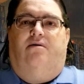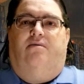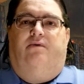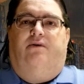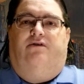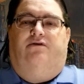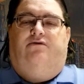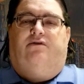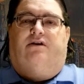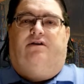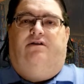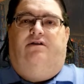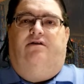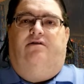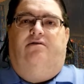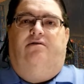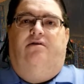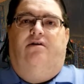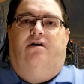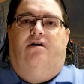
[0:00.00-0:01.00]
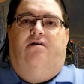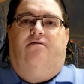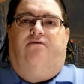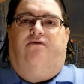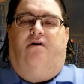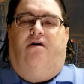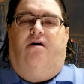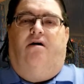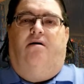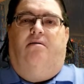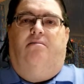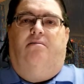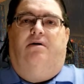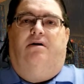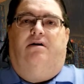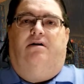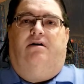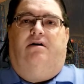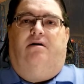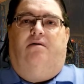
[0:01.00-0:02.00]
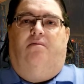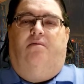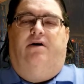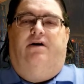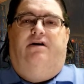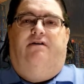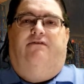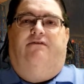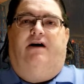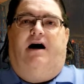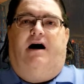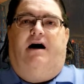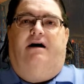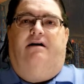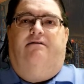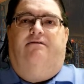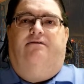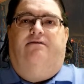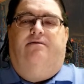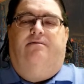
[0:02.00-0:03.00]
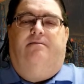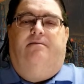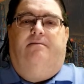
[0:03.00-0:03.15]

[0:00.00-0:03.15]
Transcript: restricted from 1 to 5.